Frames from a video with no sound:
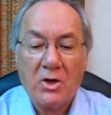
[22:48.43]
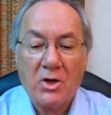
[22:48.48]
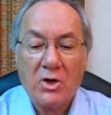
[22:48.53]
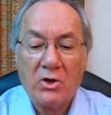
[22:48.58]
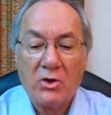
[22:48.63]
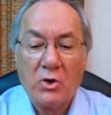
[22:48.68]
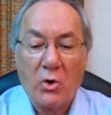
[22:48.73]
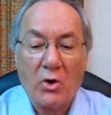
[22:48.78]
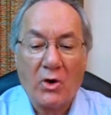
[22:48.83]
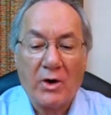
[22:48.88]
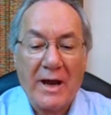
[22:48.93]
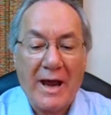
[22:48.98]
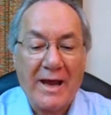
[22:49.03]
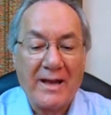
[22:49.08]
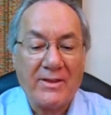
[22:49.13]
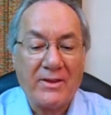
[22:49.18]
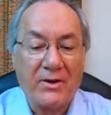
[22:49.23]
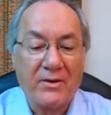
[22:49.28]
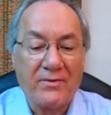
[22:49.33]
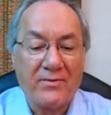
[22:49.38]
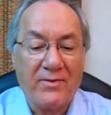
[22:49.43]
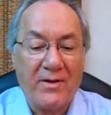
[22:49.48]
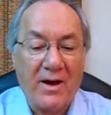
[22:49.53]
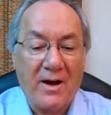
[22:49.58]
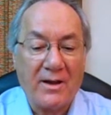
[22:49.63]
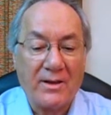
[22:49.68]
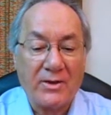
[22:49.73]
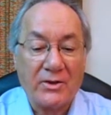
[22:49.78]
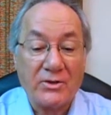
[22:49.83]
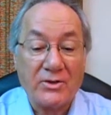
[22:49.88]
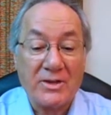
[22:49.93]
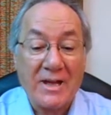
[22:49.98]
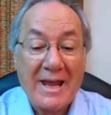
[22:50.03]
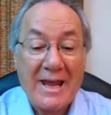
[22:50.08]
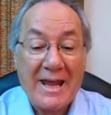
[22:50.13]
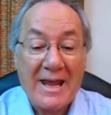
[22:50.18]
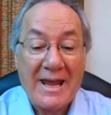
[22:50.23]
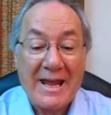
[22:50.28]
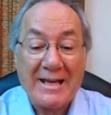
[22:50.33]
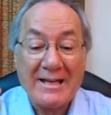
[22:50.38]
nor had their fathers.
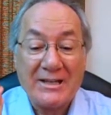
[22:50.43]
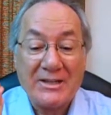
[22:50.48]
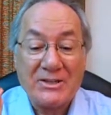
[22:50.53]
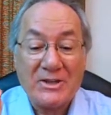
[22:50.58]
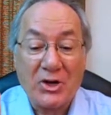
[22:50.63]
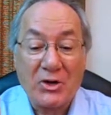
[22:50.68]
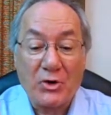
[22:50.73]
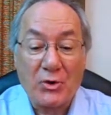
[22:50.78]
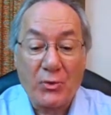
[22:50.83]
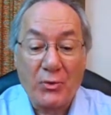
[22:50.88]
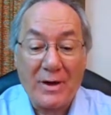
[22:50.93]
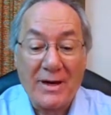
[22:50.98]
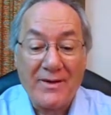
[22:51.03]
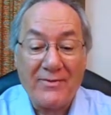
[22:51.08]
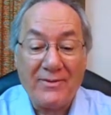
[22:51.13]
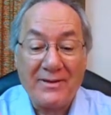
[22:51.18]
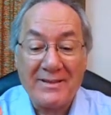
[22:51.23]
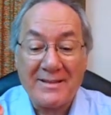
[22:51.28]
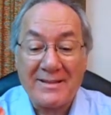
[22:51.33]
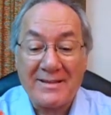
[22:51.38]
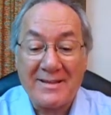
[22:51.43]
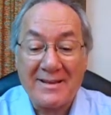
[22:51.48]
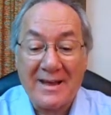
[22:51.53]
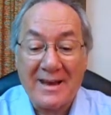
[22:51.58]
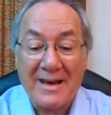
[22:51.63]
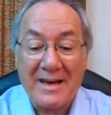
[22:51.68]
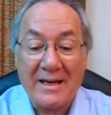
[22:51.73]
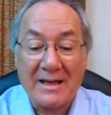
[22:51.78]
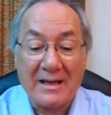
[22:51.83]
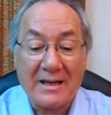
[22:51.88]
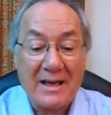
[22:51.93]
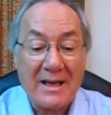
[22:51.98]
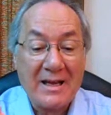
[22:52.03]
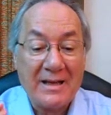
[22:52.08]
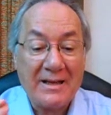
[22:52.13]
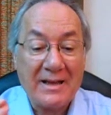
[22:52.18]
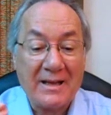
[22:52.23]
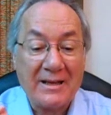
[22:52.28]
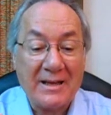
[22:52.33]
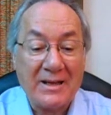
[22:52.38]
It is a grievous thing
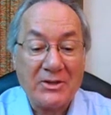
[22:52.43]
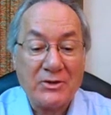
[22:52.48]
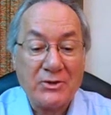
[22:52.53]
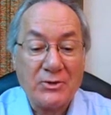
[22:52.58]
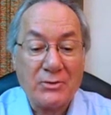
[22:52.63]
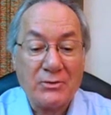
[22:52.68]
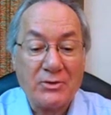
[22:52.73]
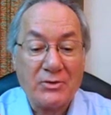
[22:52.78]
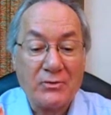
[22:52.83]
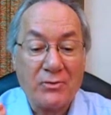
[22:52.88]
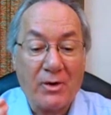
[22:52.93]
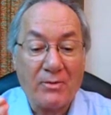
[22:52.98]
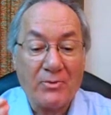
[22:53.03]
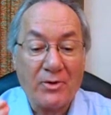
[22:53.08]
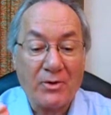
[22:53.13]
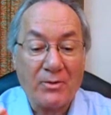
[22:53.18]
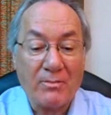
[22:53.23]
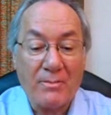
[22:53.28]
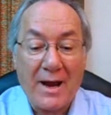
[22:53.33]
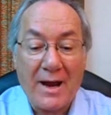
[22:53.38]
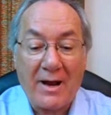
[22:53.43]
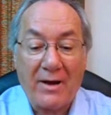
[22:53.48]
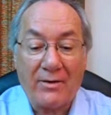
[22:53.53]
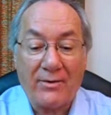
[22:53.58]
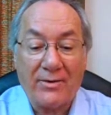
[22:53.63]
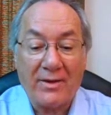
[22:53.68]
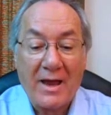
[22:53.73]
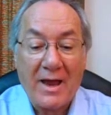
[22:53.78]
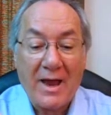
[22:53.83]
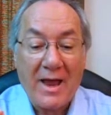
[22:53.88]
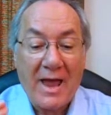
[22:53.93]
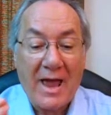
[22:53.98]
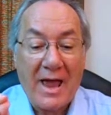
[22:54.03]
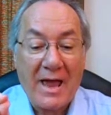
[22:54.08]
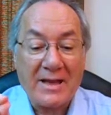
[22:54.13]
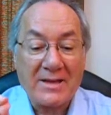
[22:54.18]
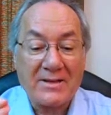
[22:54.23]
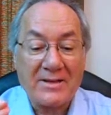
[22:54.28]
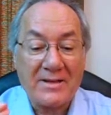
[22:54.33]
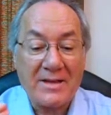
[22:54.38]
that issues from their mouth
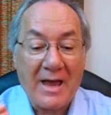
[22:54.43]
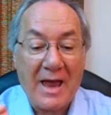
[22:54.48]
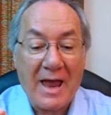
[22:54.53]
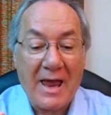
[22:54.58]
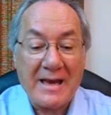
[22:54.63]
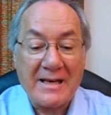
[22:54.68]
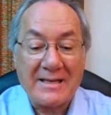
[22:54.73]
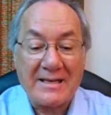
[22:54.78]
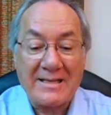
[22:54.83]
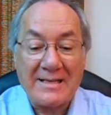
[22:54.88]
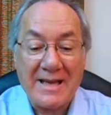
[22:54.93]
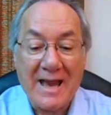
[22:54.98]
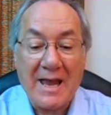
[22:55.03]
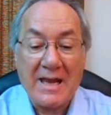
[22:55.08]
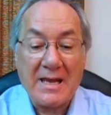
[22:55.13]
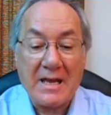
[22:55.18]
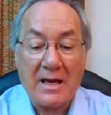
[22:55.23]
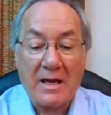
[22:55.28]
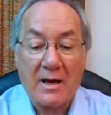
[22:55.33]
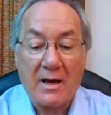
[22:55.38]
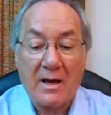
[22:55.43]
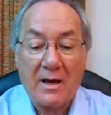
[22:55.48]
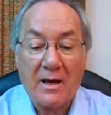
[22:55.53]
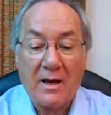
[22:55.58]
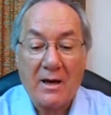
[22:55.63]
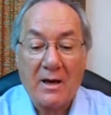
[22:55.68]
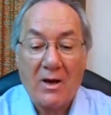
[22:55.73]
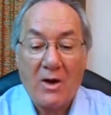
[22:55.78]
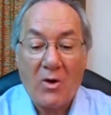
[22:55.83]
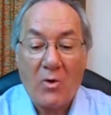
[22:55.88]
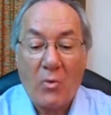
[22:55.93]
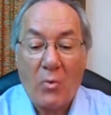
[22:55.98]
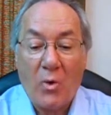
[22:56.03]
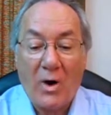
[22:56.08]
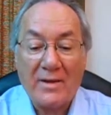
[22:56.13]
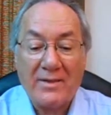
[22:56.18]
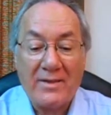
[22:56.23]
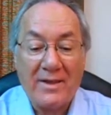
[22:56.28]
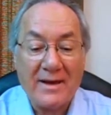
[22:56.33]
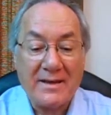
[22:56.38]
as a saying.
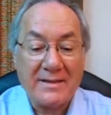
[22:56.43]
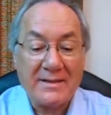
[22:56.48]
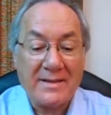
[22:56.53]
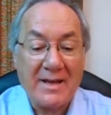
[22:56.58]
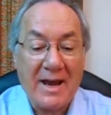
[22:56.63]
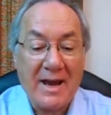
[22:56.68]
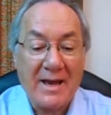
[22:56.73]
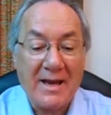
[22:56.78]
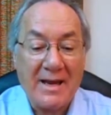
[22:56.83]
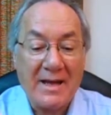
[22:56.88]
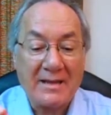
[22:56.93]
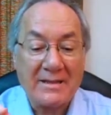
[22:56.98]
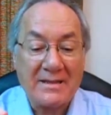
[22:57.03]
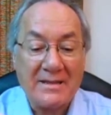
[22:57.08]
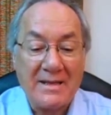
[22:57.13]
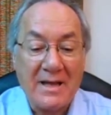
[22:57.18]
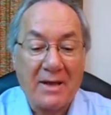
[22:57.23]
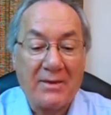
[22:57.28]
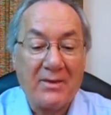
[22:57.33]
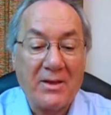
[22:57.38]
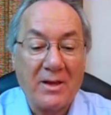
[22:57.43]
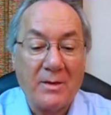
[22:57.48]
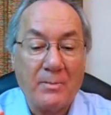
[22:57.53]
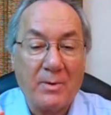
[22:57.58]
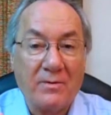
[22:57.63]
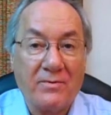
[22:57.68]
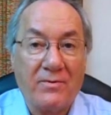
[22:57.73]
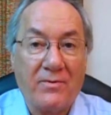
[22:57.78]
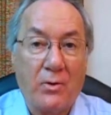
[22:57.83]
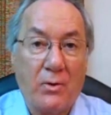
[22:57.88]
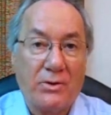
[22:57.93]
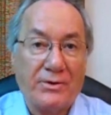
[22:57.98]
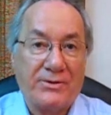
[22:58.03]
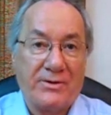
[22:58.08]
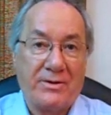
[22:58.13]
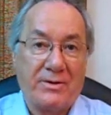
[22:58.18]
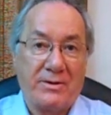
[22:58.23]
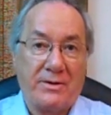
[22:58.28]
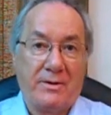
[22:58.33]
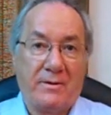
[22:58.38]
What they say is nothing but
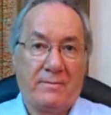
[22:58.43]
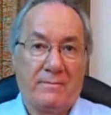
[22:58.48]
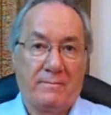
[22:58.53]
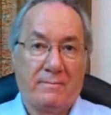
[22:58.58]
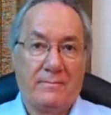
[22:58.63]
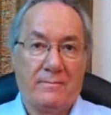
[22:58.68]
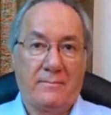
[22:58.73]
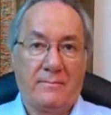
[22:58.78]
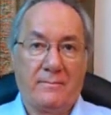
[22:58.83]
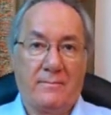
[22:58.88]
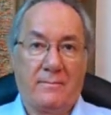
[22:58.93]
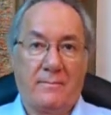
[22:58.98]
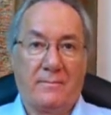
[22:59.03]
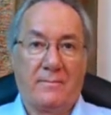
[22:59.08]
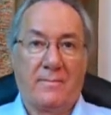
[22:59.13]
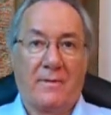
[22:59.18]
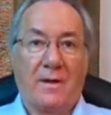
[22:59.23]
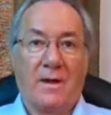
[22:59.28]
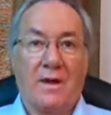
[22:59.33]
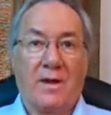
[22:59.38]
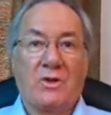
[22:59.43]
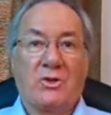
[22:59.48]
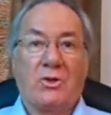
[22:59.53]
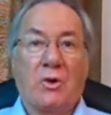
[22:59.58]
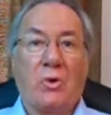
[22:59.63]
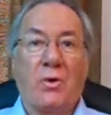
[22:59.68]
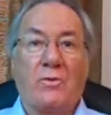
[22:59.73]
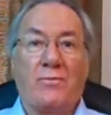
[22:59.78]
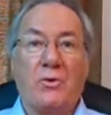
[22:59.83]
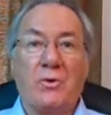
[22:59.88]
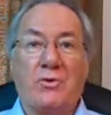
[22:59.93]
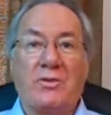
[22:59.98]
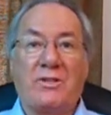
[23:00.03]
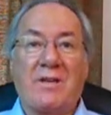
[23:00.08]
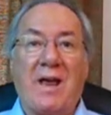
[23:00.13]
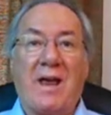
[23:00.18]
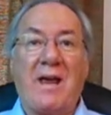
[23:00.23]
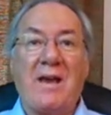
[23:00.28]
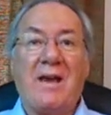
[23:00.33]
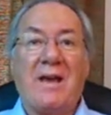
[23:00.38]
falsehood. So if you
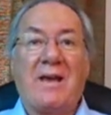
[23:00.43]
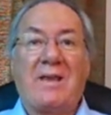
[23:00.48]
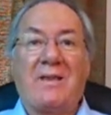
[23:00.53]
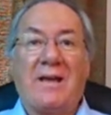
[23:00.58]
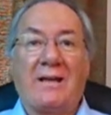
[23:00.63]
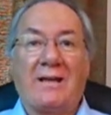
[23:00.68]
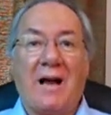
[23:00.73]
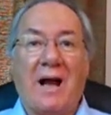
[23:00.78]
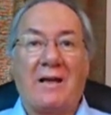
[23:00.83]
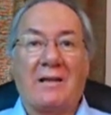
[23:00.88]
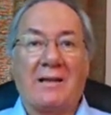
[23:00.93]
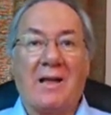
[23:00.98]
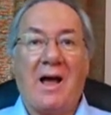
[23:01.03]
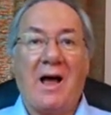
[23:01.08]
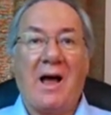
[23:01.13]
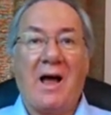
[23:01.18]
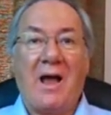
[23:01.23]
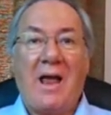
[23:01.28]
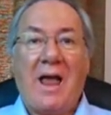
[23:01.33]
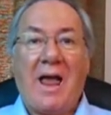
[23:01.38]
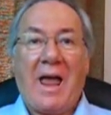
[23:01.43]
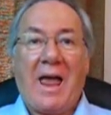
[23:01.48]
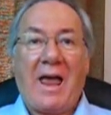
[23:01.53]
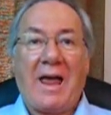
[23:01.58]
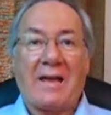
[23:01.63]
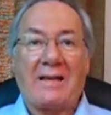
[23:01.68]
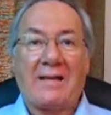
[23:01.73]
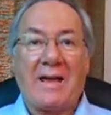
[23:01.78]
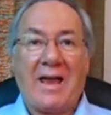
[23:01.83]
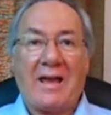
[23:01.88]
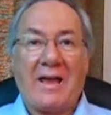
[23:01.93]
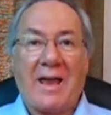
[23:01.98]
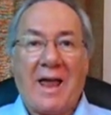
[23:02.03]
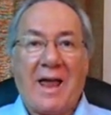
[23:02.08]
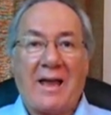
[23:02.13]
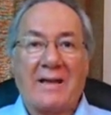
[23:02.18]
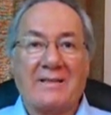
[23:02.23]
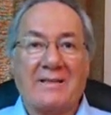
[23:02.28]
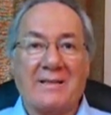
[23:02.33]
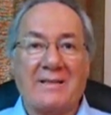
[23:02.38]
say that Allah had has a